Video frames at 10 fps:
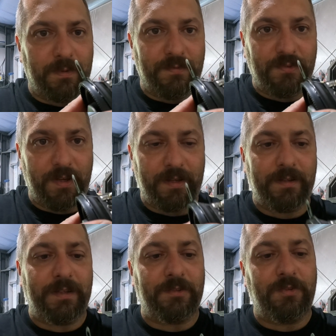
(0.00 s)
we've
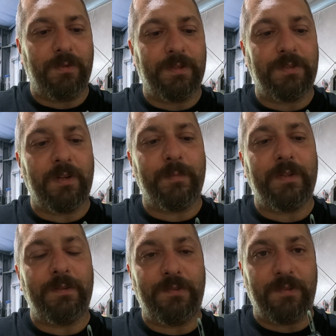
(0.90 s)
soldered it to the
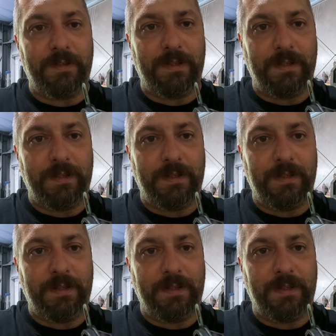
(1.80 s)
terminals.